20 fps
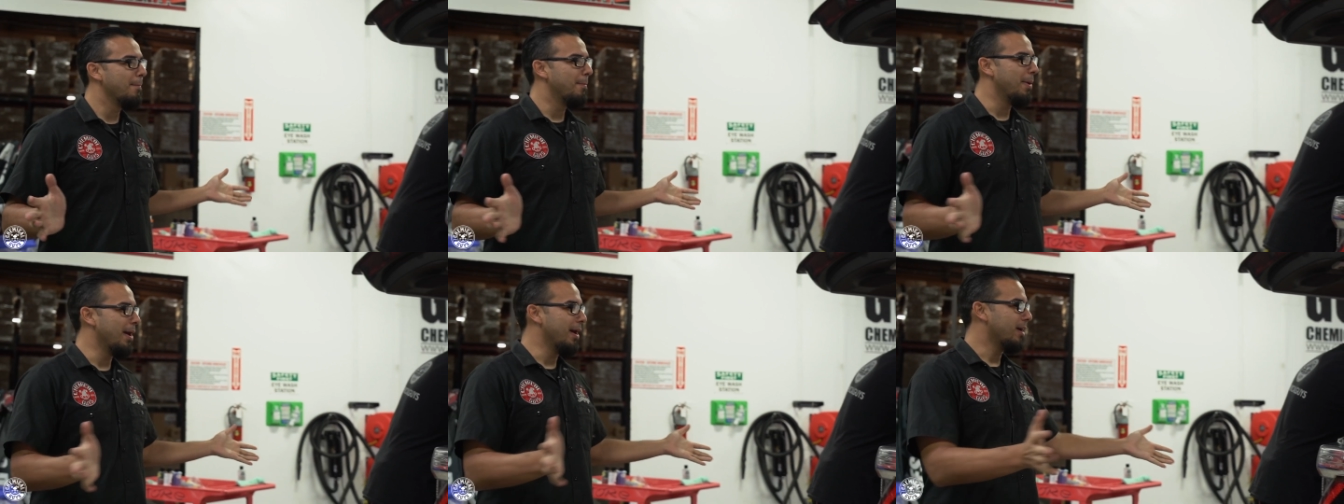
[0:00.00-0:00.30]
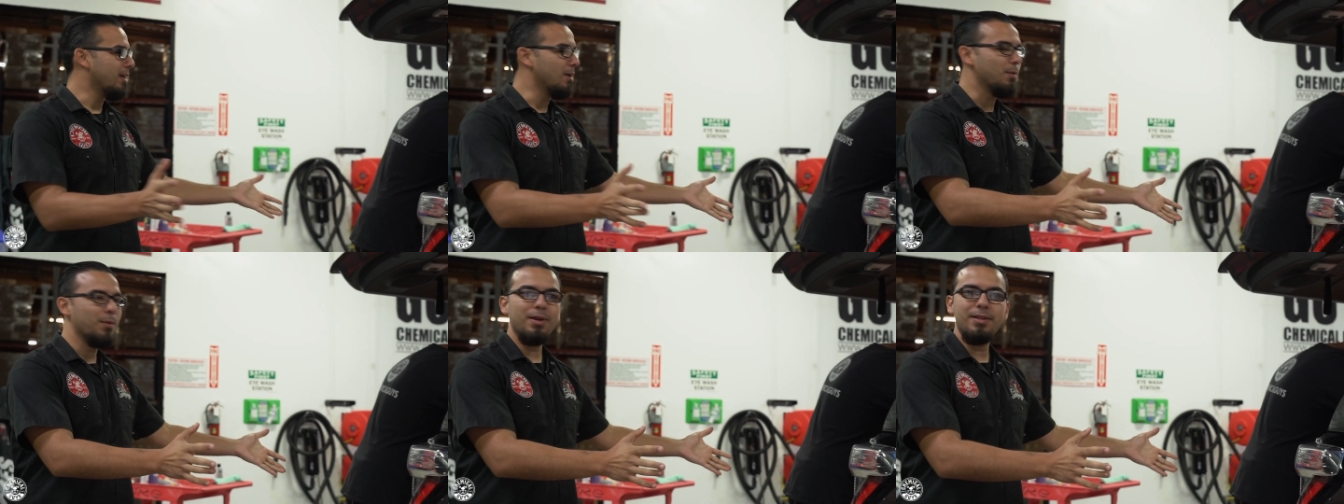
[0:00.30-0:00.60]

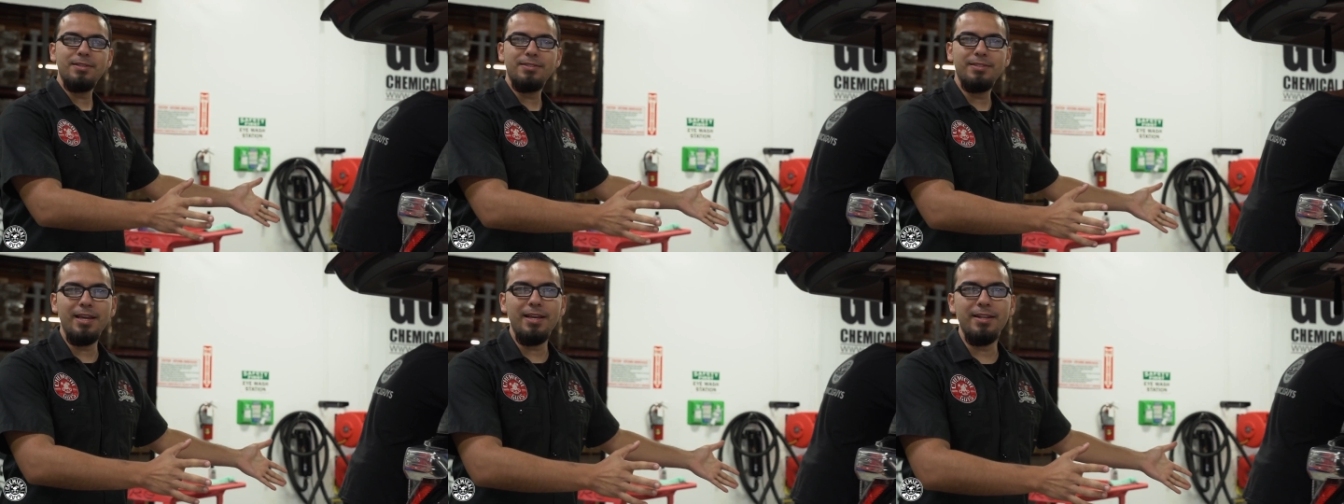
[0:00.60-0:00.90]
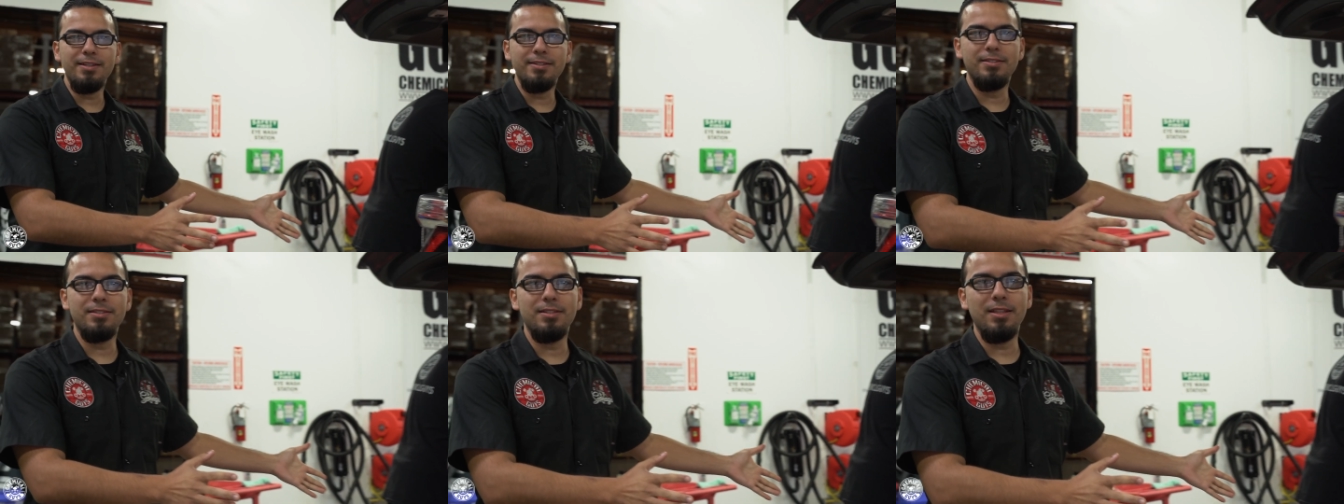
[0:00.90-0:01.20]
packing away
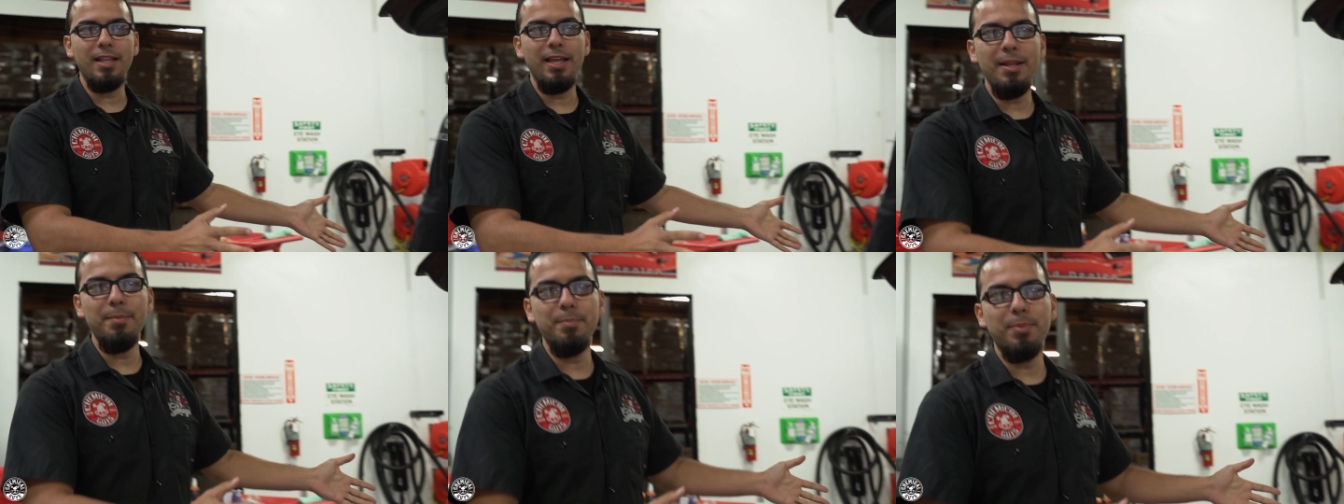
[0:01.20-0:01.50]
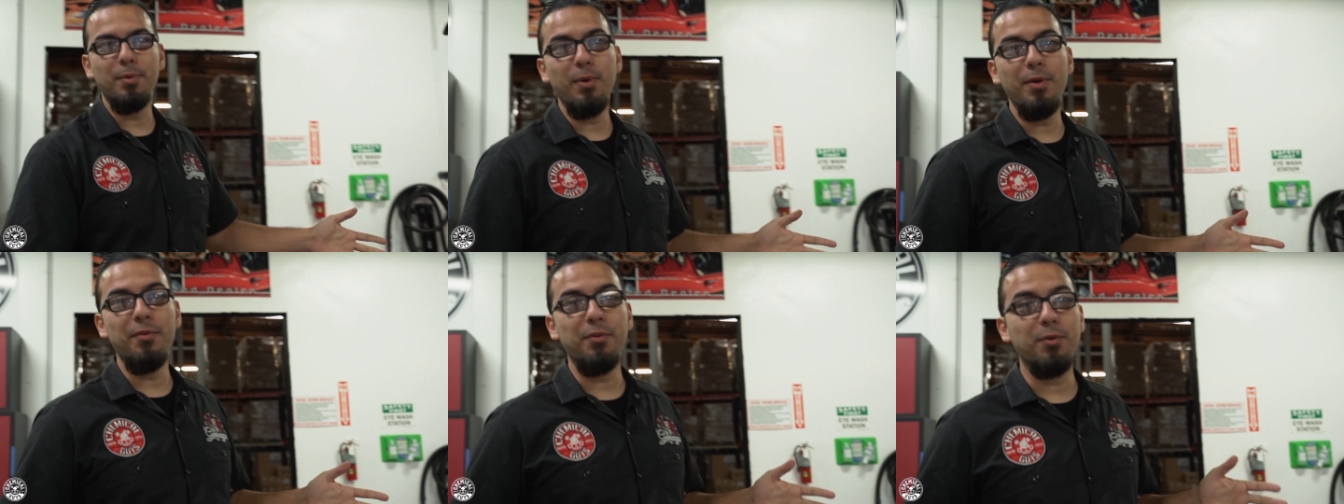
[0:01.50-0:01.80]
Santa's sled,
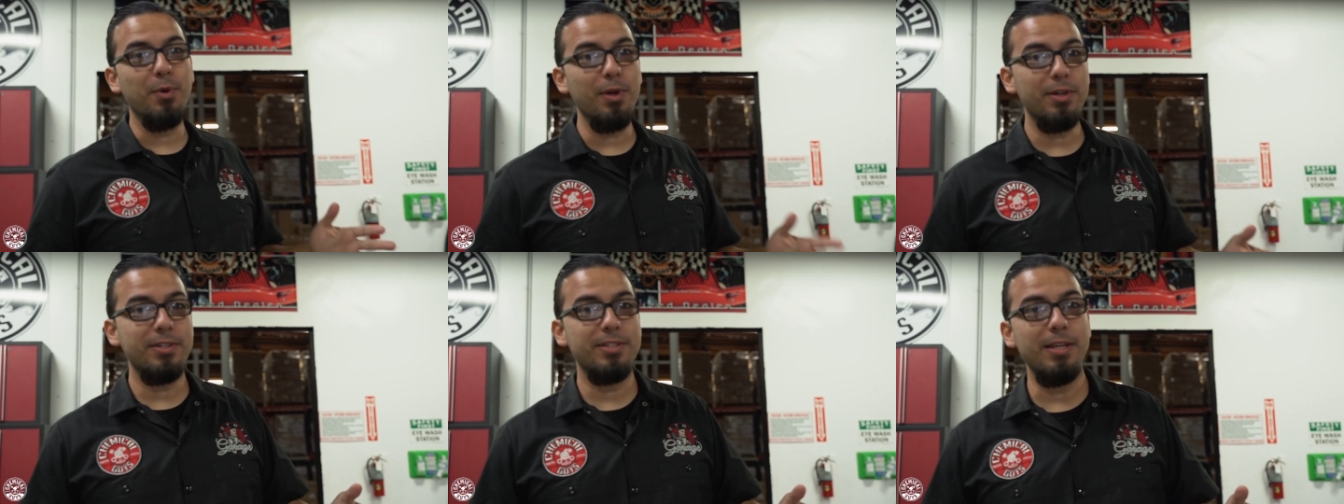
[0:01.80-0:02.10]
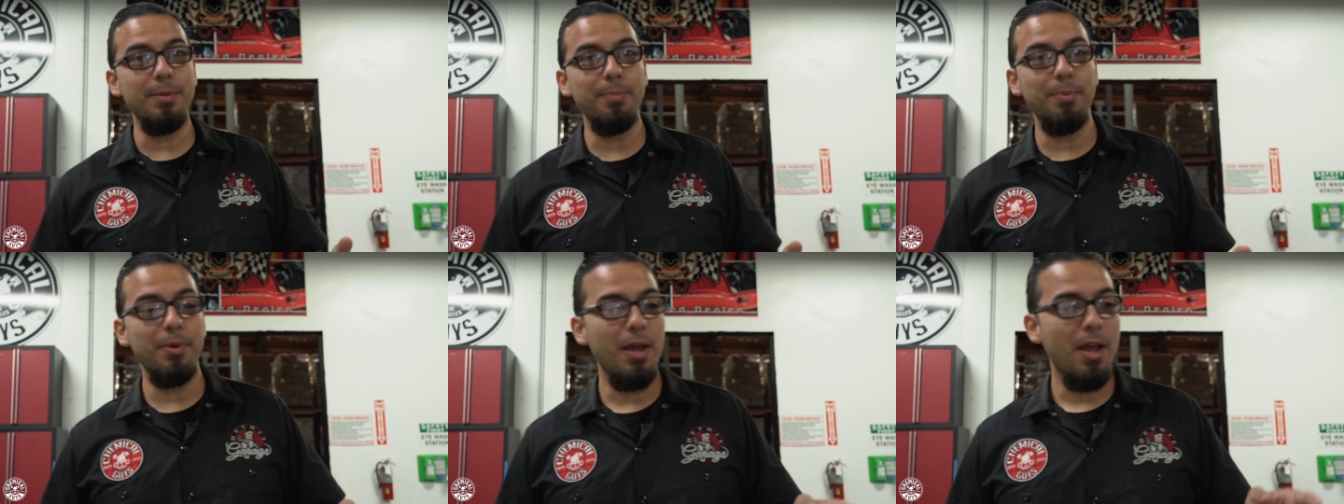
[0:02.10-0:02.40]
but we have a quick
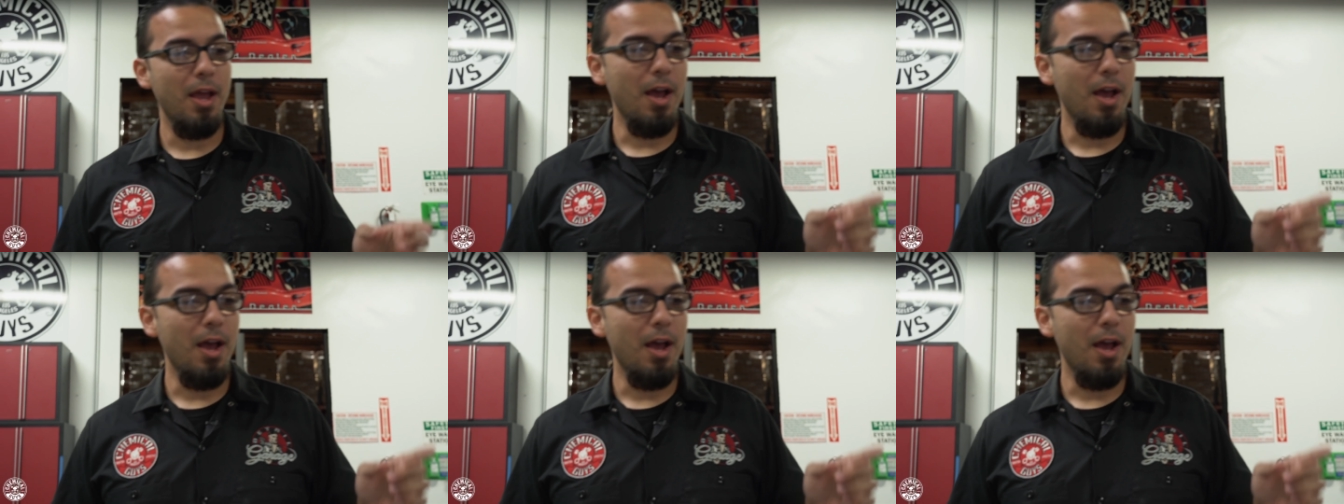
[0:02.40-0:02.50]
tip